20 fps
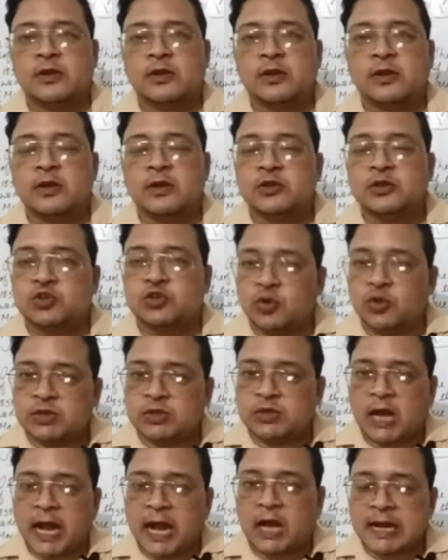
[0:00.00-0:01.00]
so
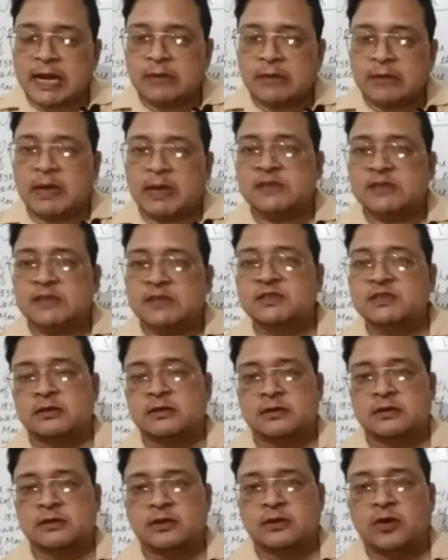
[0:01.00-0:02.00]
the iron master
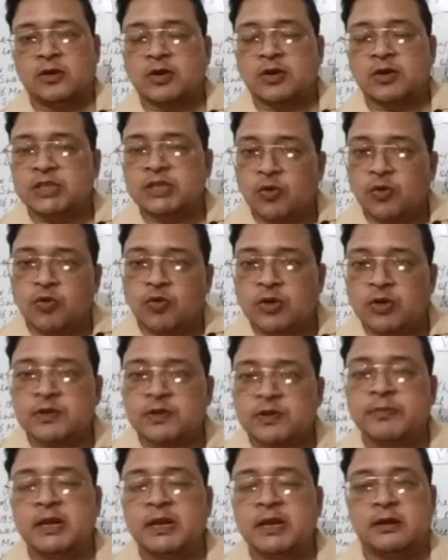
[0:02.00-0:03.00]
or the owner of the
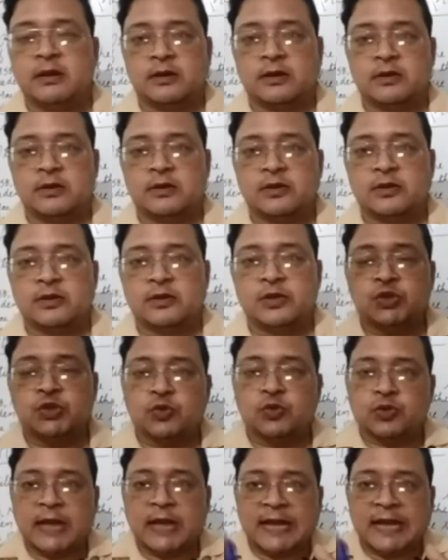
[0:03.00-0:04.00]
mill
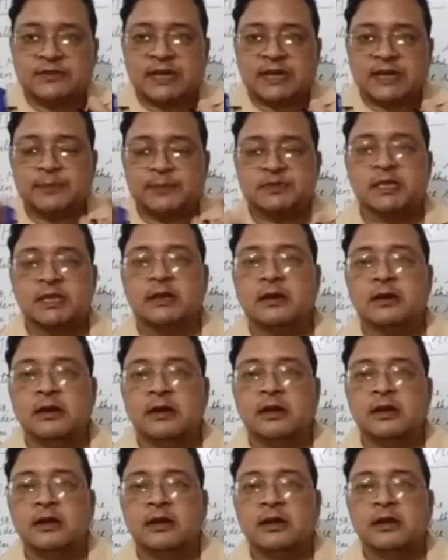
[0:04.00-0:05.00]
took rat trap
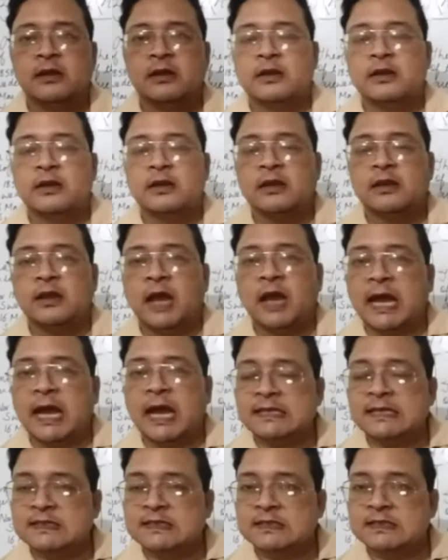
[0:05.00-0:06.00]
seller
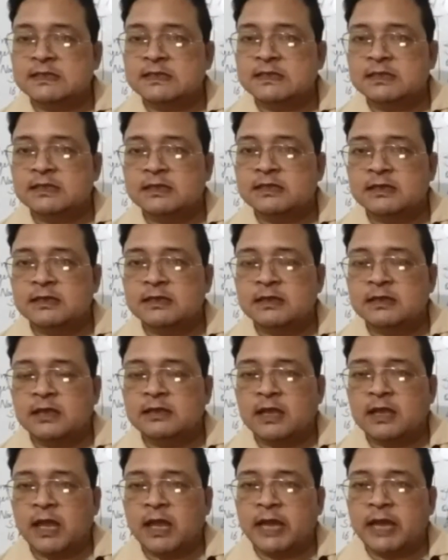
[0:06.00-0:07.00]
as
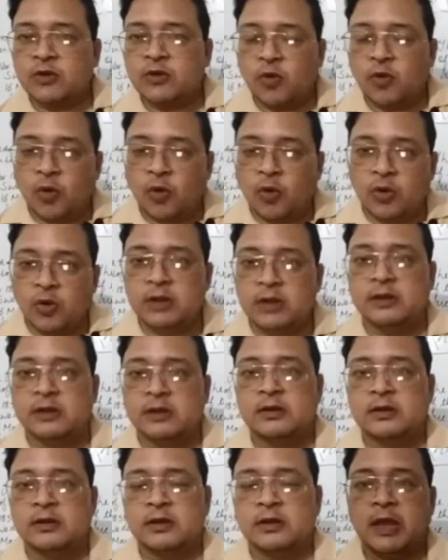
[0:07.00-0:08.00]
an old
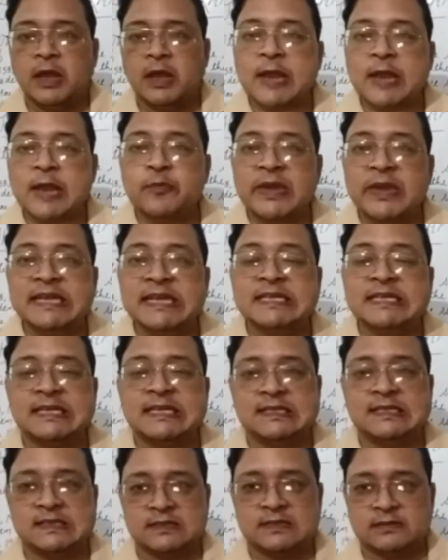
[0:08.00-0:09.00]

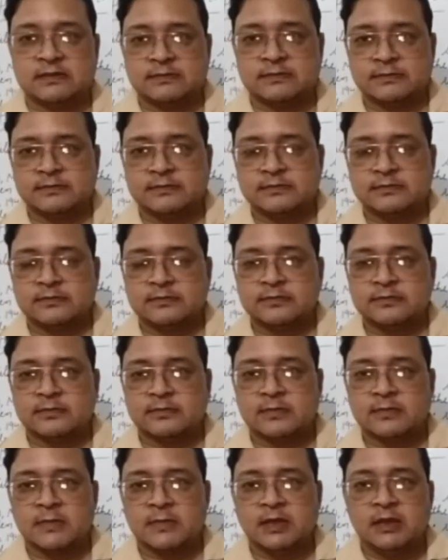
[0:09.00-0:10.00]
acquaintance,
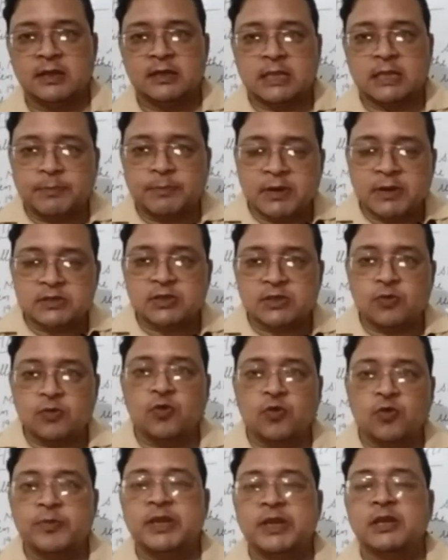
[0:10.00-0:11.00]
the person
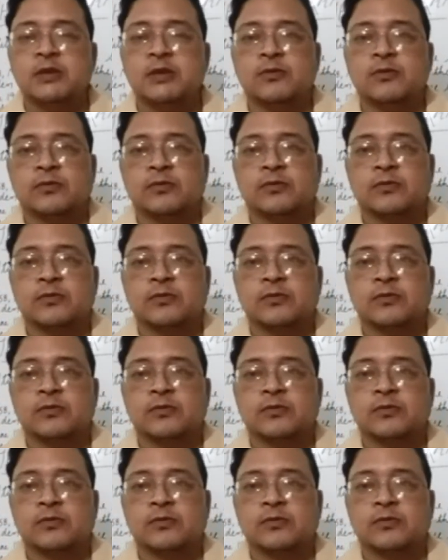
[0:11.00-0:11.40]
whom he knew,